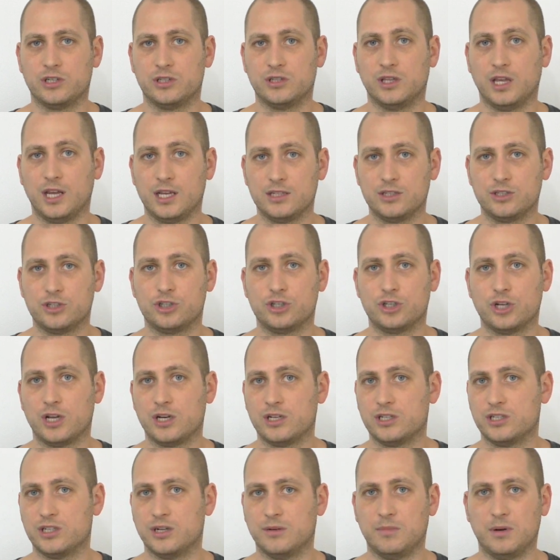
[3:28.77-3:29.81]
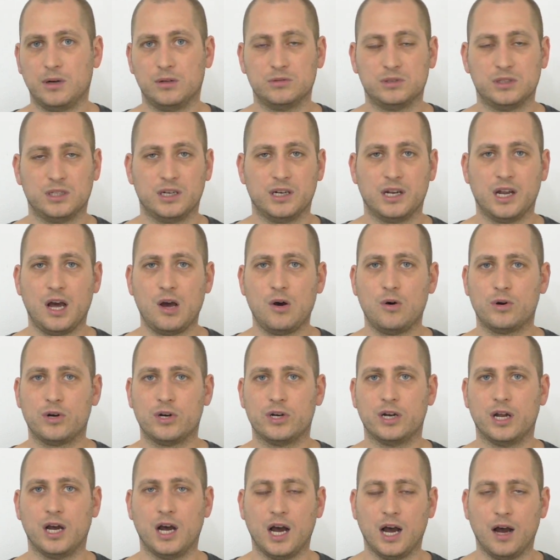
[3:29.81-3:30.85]
it does charge in about an hour
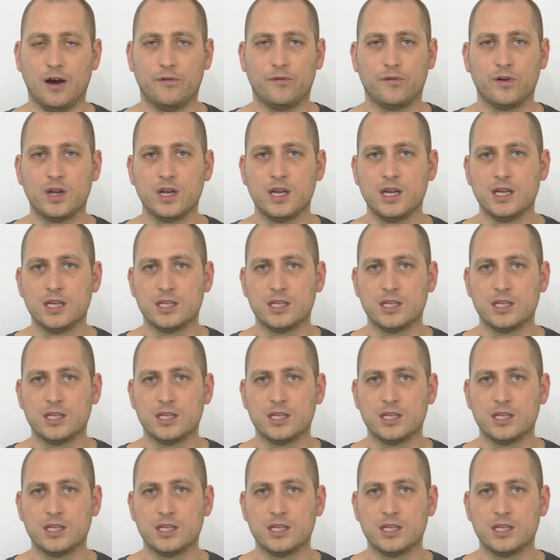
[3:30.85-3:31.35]
and a half.